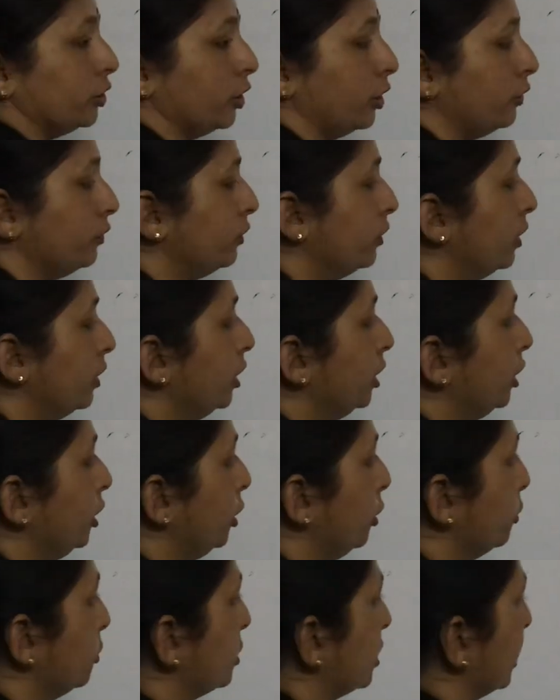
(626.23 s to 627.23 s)
of
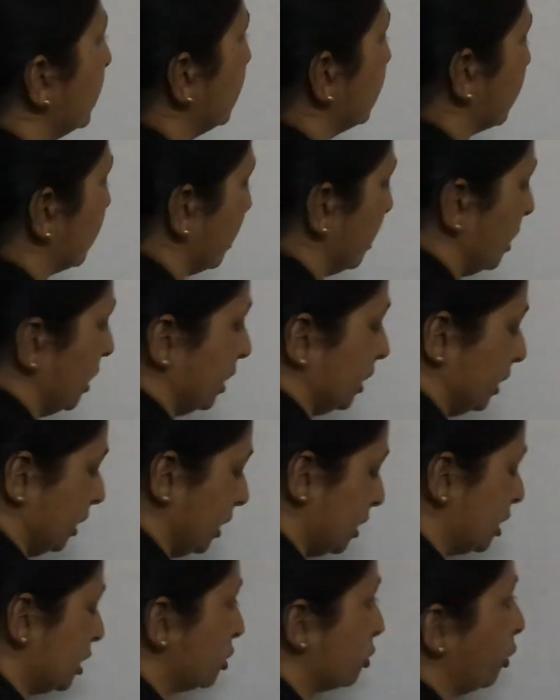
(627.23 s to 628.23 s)
new cells. This
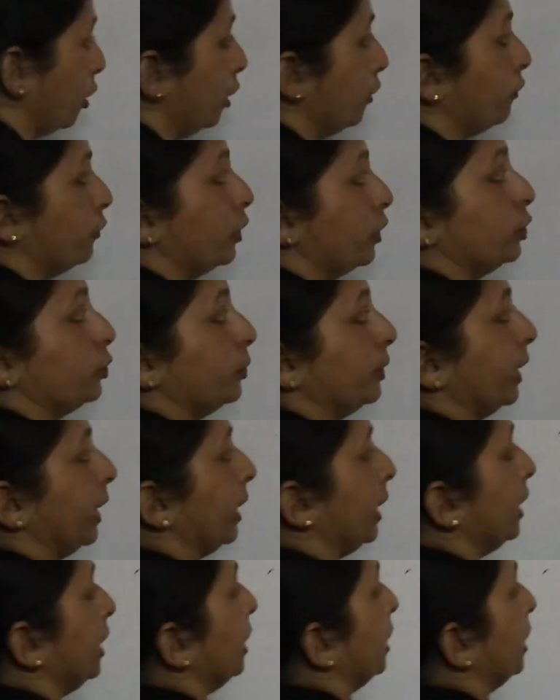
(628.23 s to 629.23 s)
is all for today.